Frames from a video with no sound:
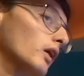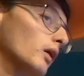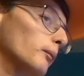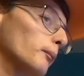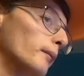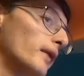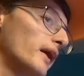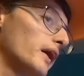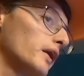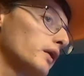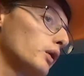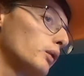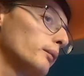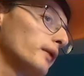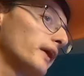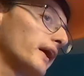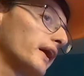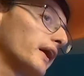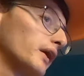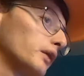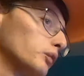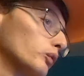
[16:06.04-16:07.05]
Man, oh
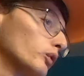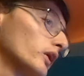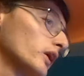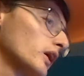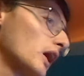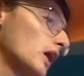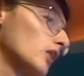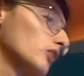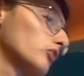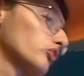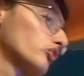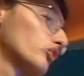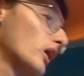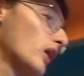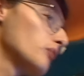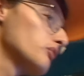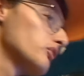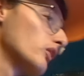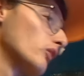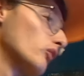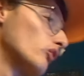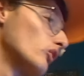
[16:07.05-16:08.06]
man, we got
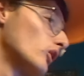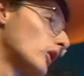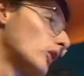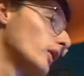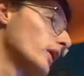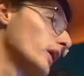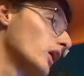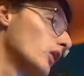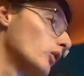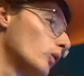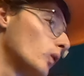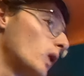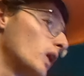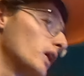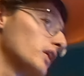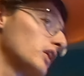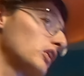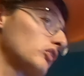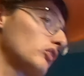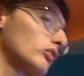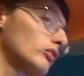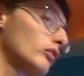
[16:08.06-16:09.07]
ourselves a really good
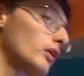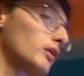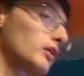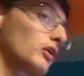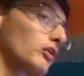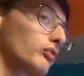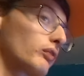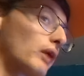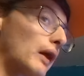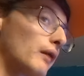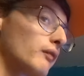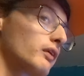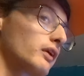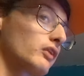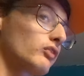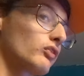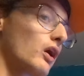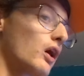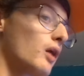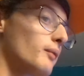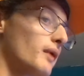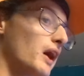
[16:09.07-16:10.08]
one. This is what this rivalry
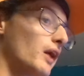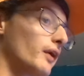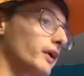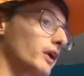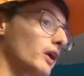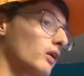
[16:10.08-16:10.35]
is all about.